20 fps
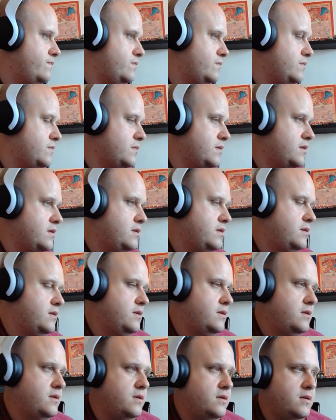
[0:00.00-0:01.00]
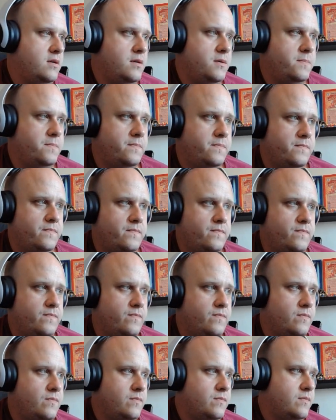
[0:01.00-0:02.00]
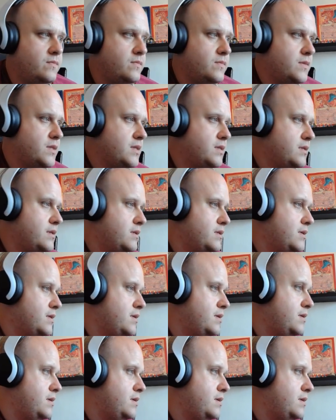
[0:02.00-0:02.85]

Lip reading: (silence)